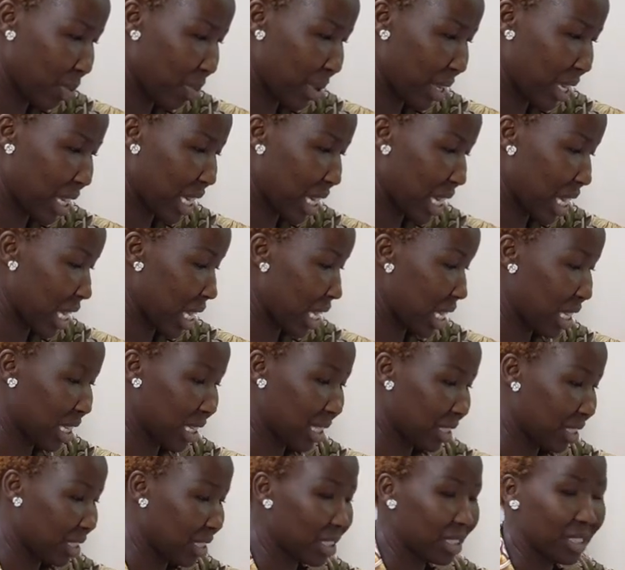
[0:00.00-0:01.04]

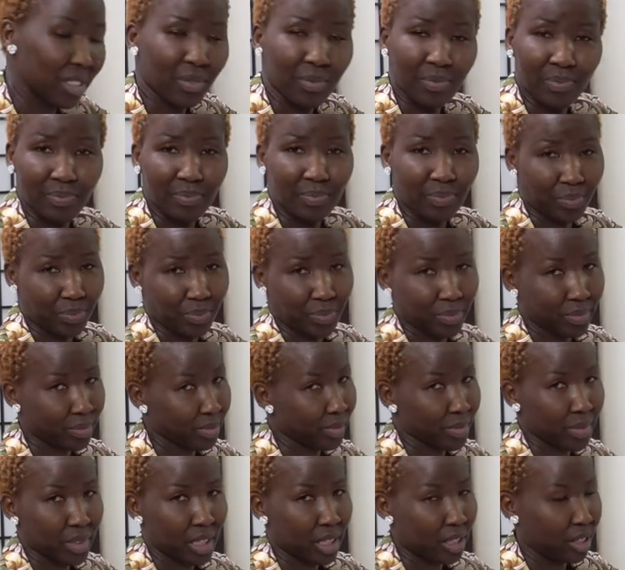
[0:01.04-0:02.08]
Because,
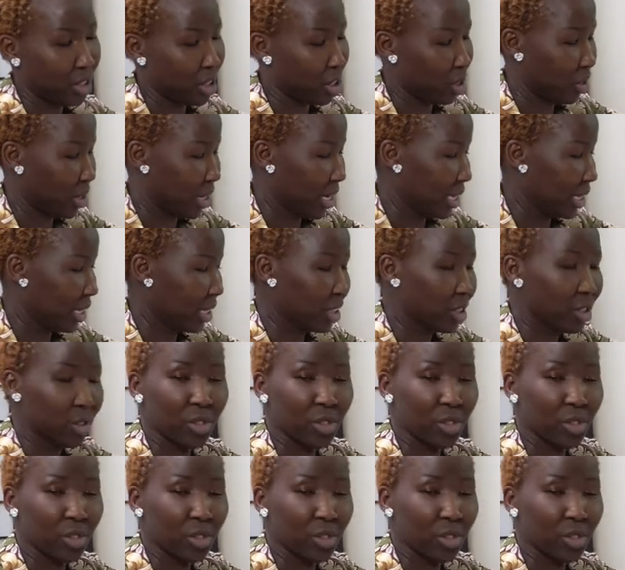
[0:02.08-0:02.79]
no honey,